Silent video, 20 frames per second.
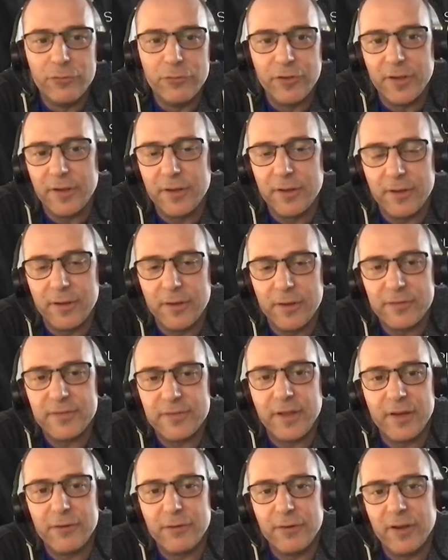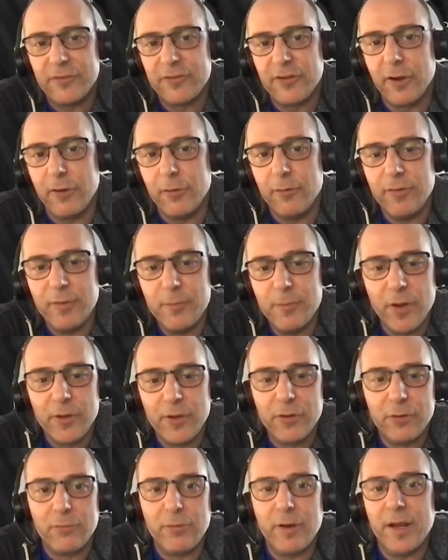using the standard SRv
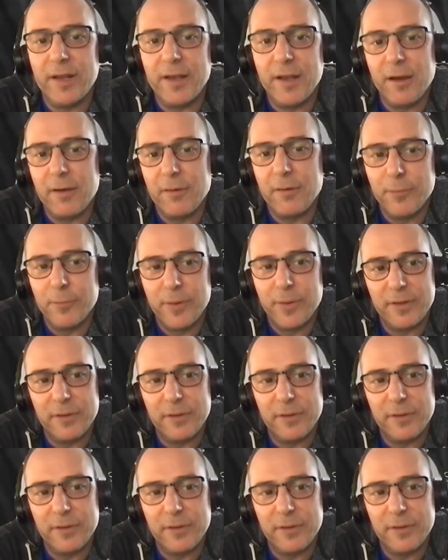model right now,